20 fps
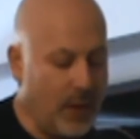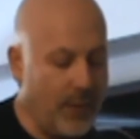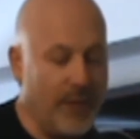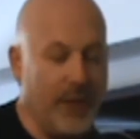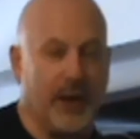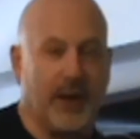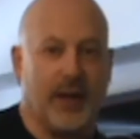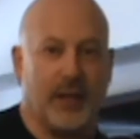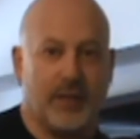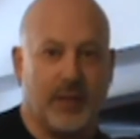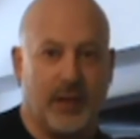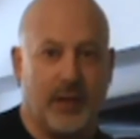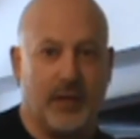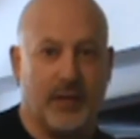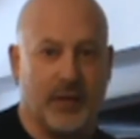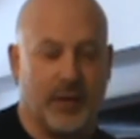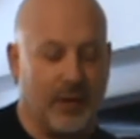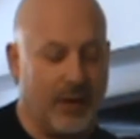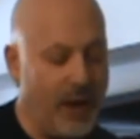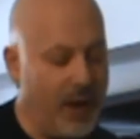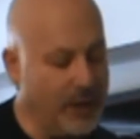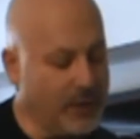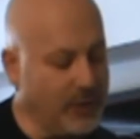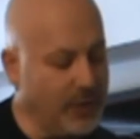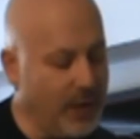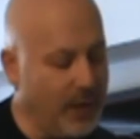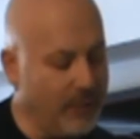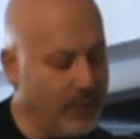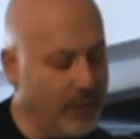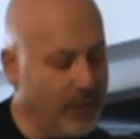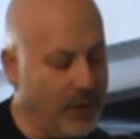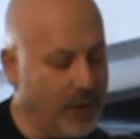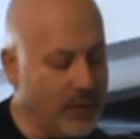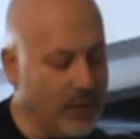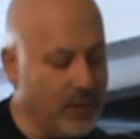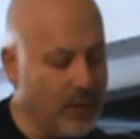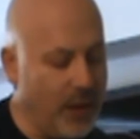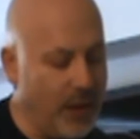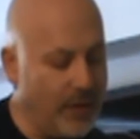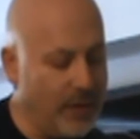it gets easier actually after
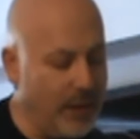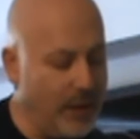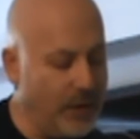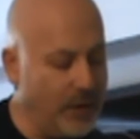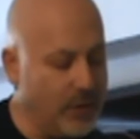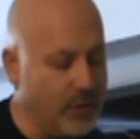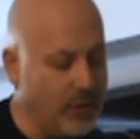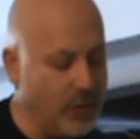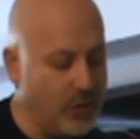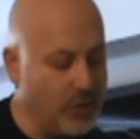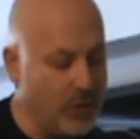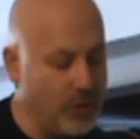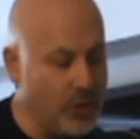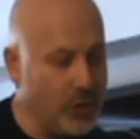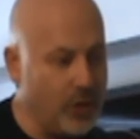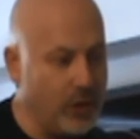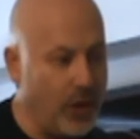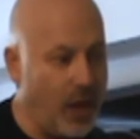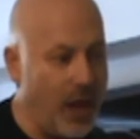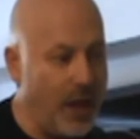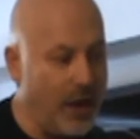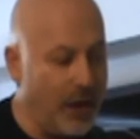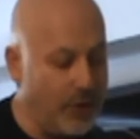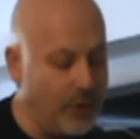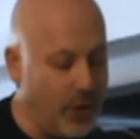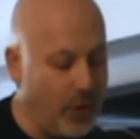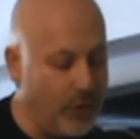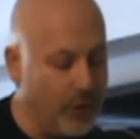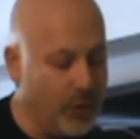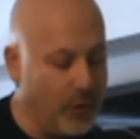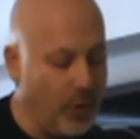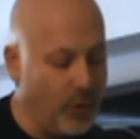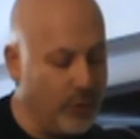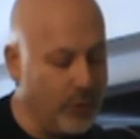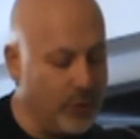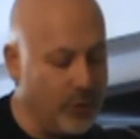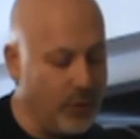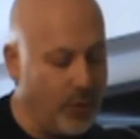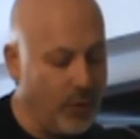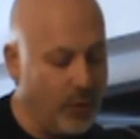this, and then it's just a slide, another
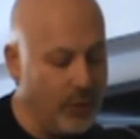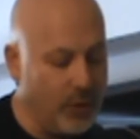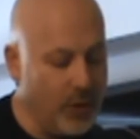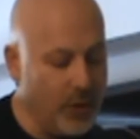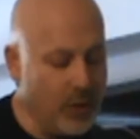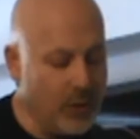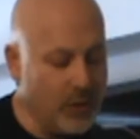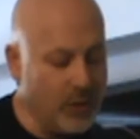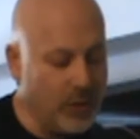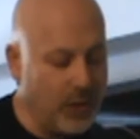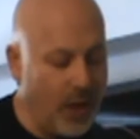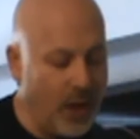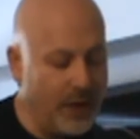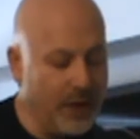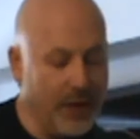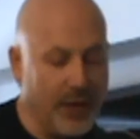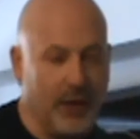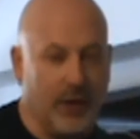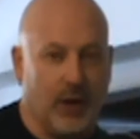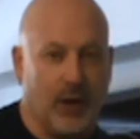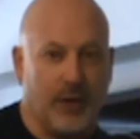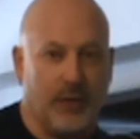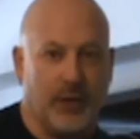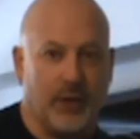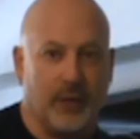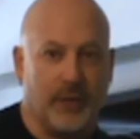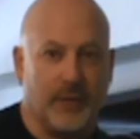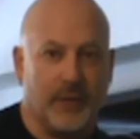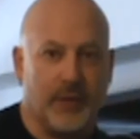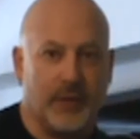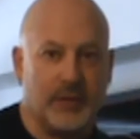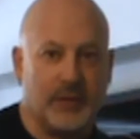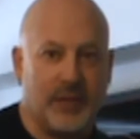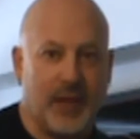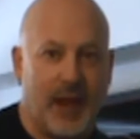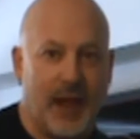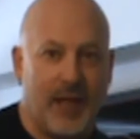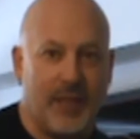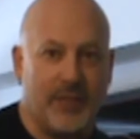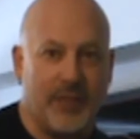ghost note sliding in on the
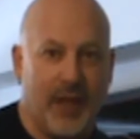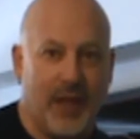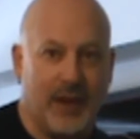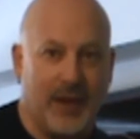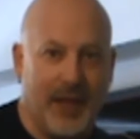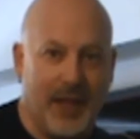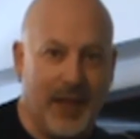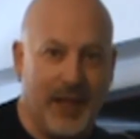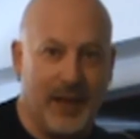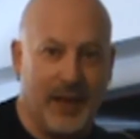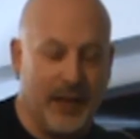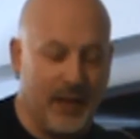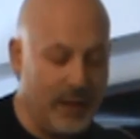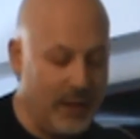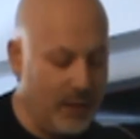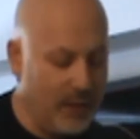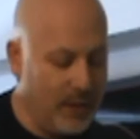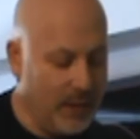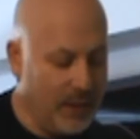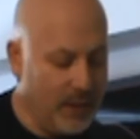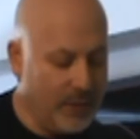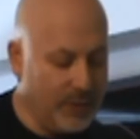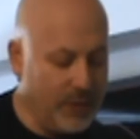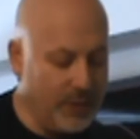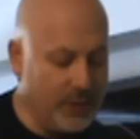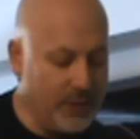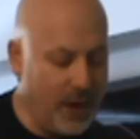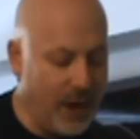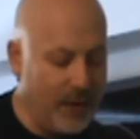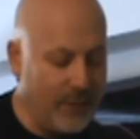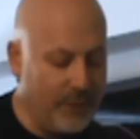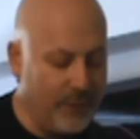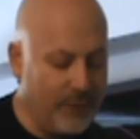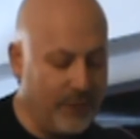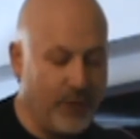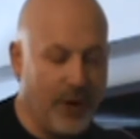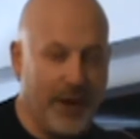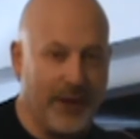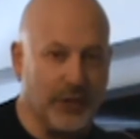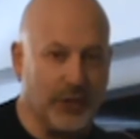10th and hitting the 10th
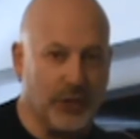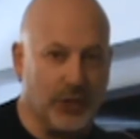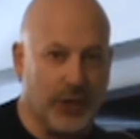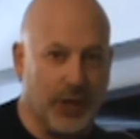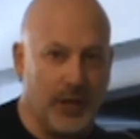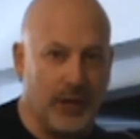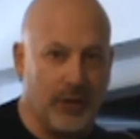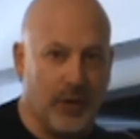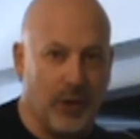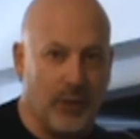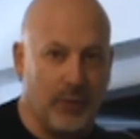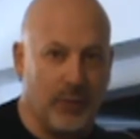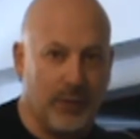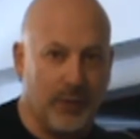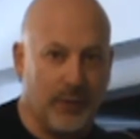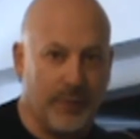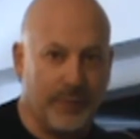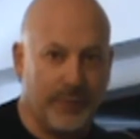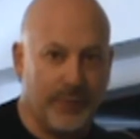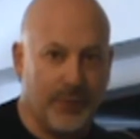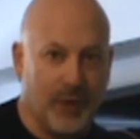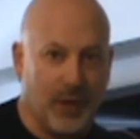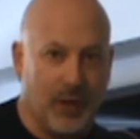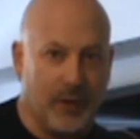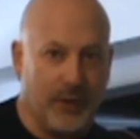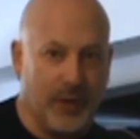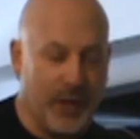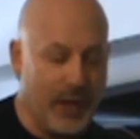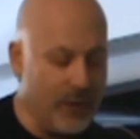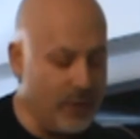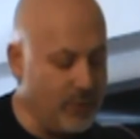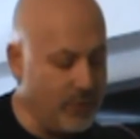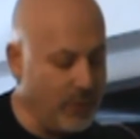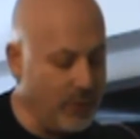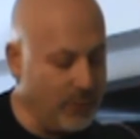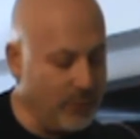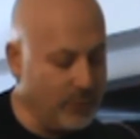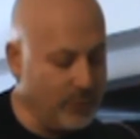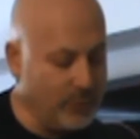fret G note on the A string,